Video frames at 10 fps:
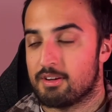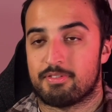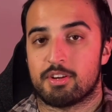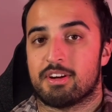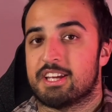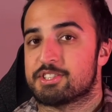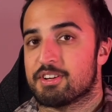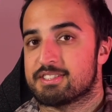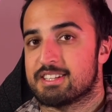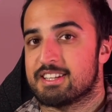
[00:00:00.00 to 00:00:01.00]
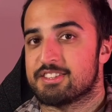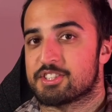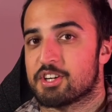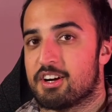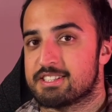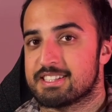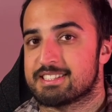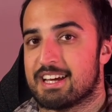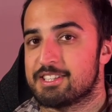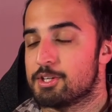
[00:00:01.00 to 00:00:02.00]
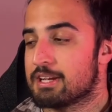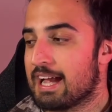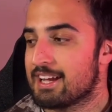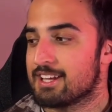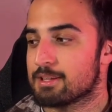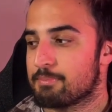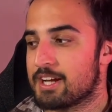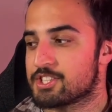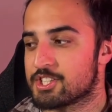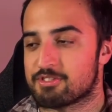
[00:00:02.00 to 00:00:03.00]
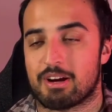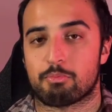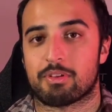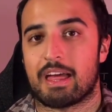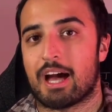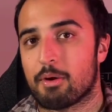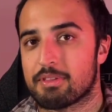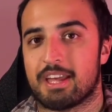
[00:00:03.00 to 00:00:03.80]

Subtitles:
if you're not interested in the charging stand, you can get the battery strap without the